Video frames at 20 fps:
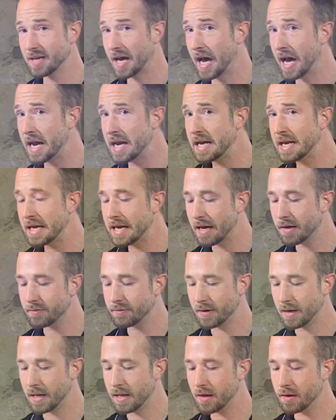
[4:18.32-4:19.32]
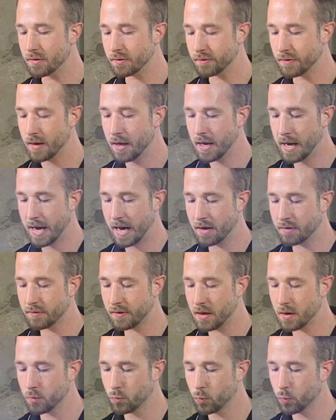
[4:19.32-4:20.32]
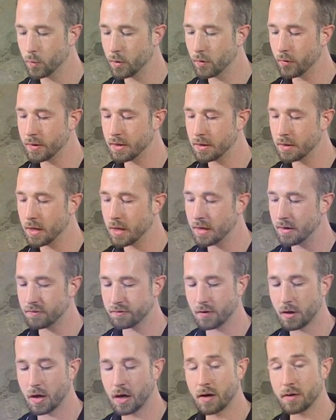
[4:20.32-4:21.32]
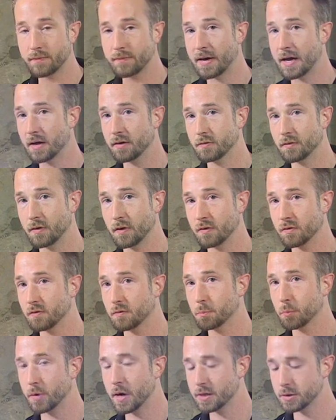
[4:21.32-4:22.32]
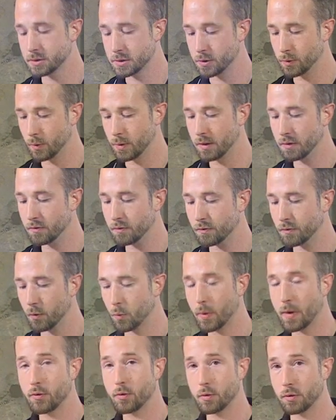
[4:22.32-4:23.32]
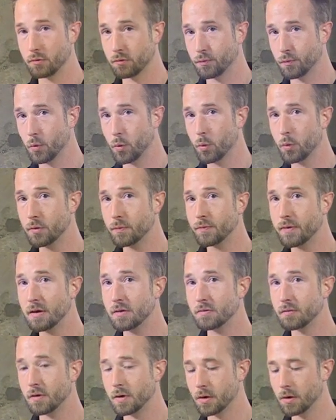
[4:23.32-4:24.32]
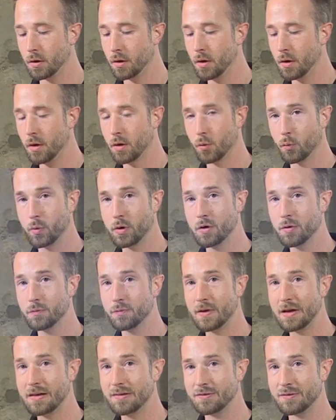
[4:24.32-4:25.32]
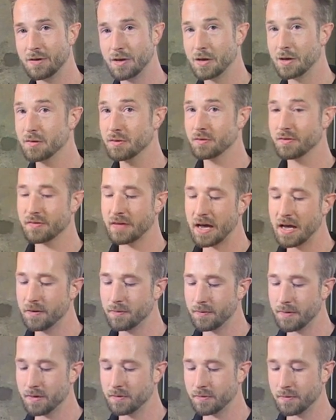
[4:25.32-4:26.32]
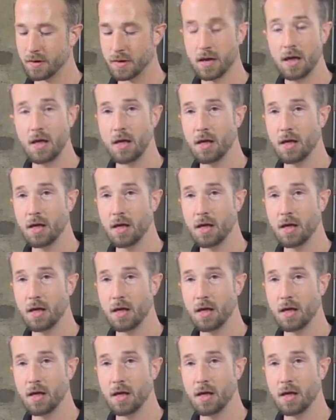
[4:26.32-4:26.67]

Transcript: tiny as it is, has a really nice off-axis spread to it. So whether it's forward-facing, rear-facing, side-facing,